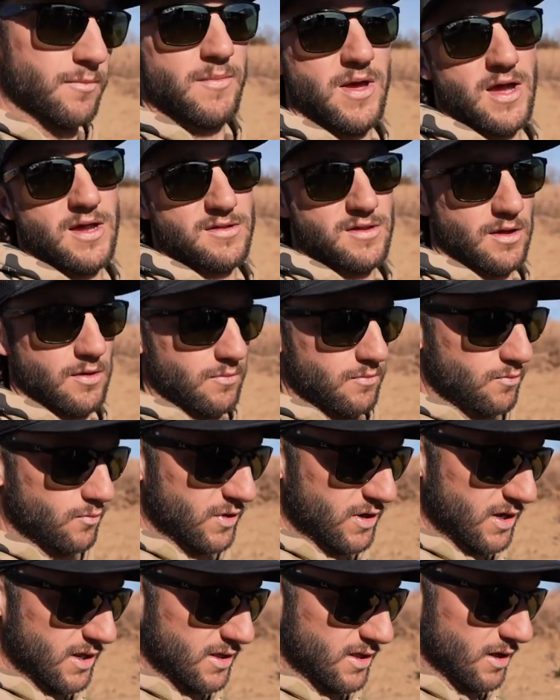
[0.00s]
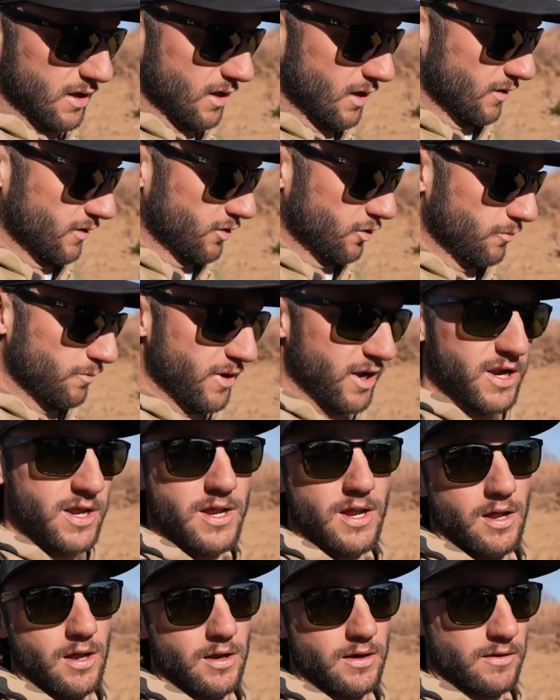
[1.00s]
amazing. We did a little buddy
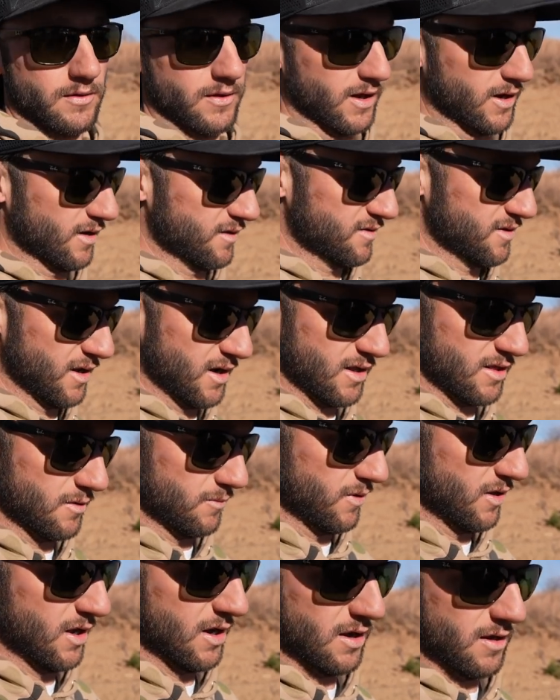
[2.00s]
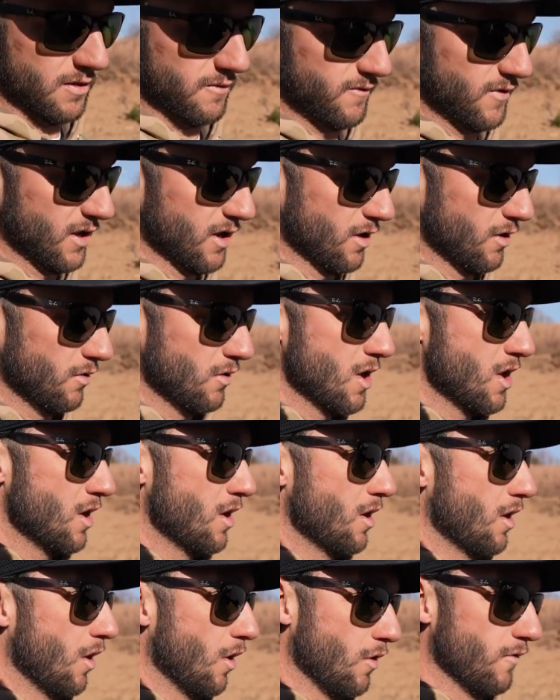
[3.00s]
hunt, like I said at the beginning of the video,
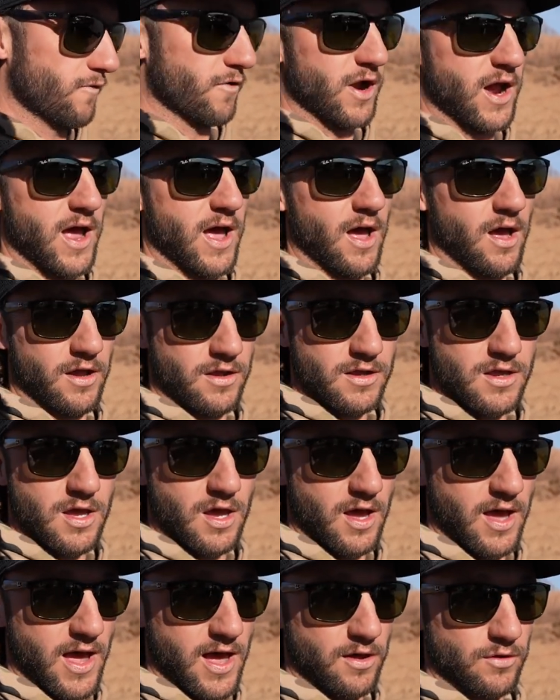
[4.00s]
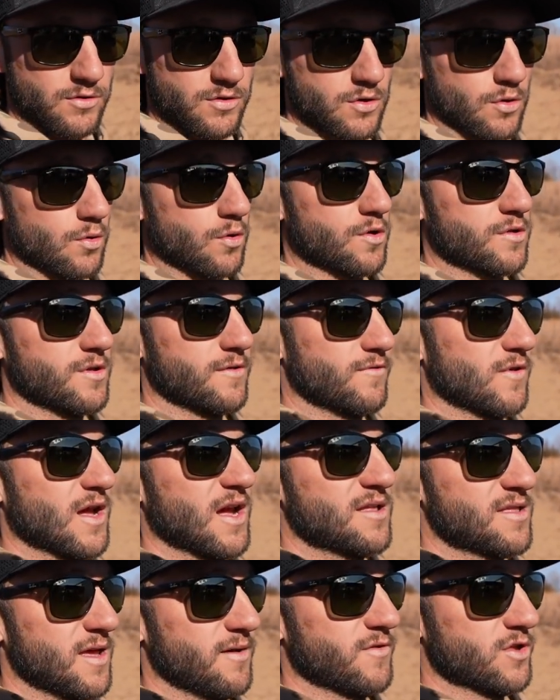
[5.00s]
over at Uncut Outdoors. If you
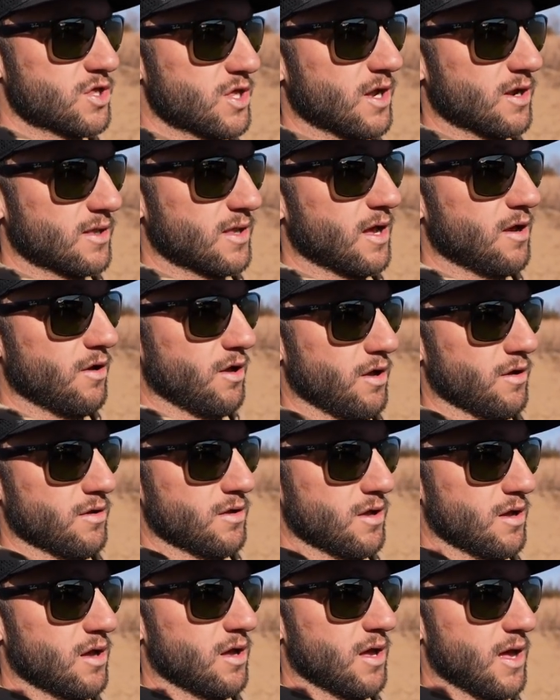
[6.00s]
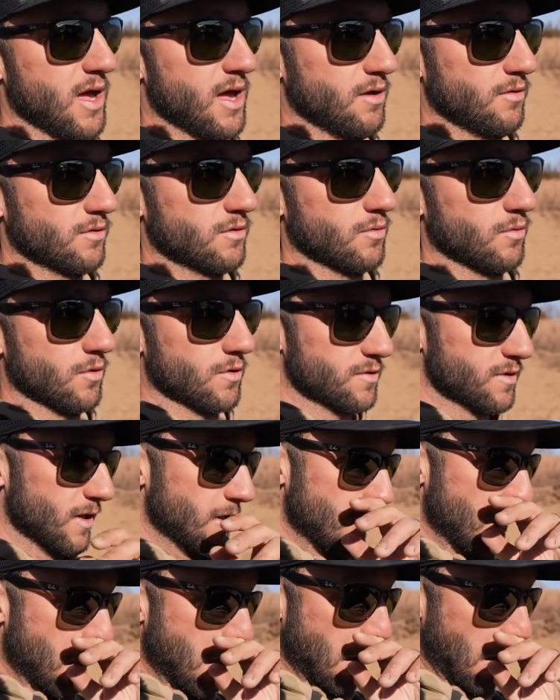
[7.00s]
guys haven't checked out Uncut Outdoors,
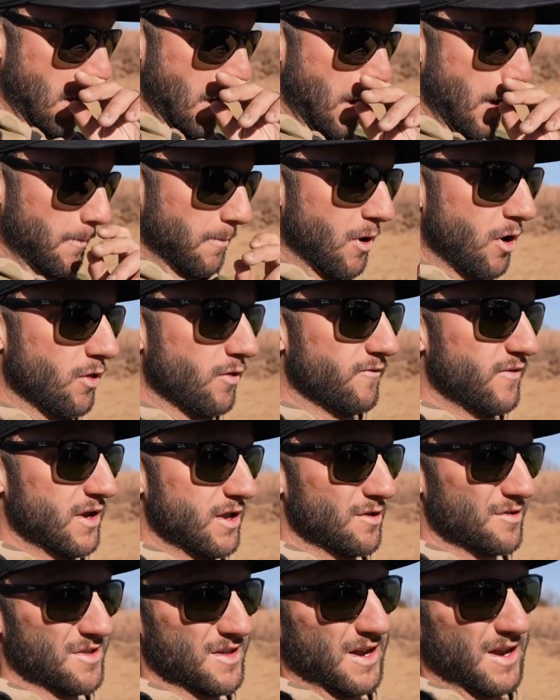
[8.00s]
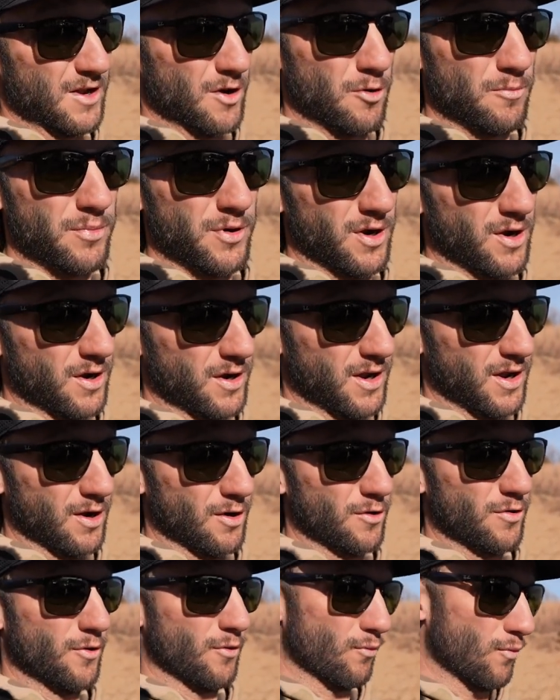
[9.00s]
um, all the videos that I don't put on
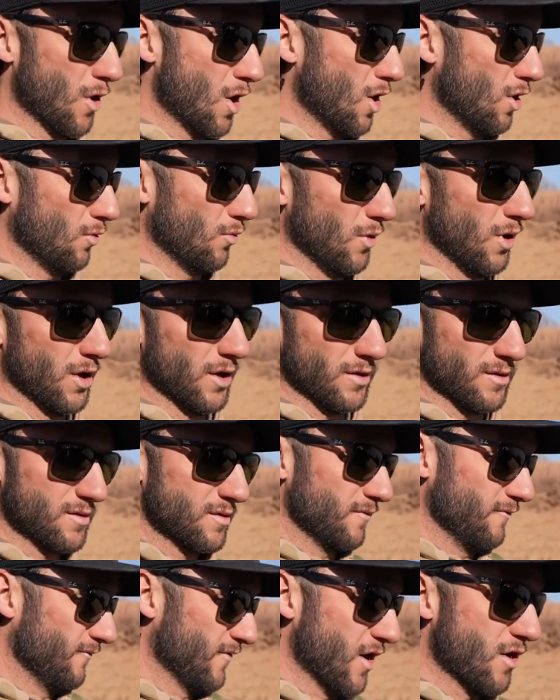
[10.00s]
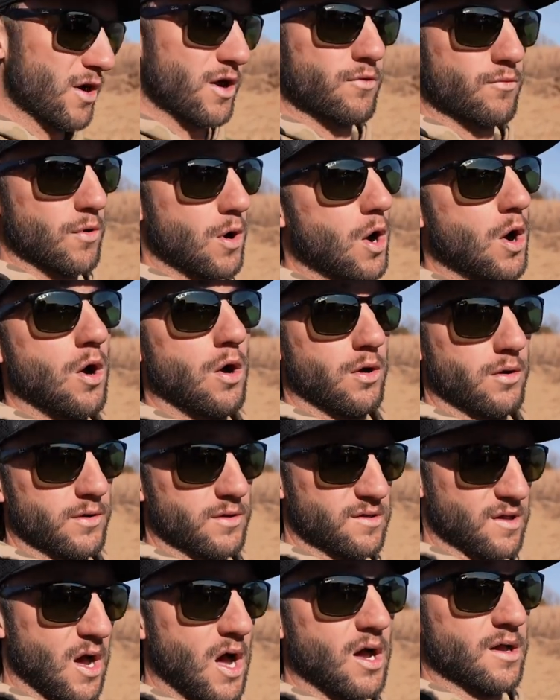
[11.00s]
here, the raw ones, very raw.
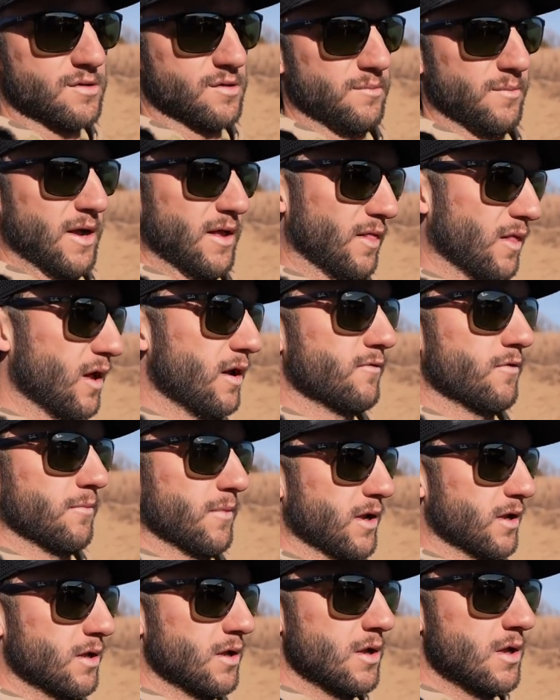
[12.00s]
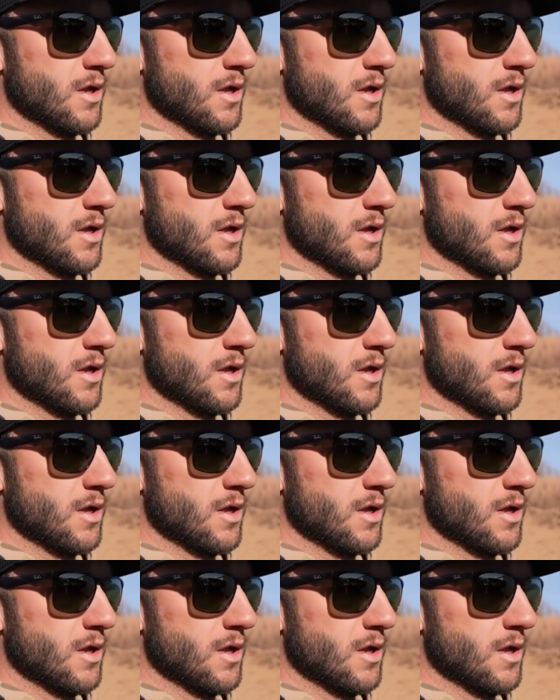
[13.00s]
It's awesome. I love them. I,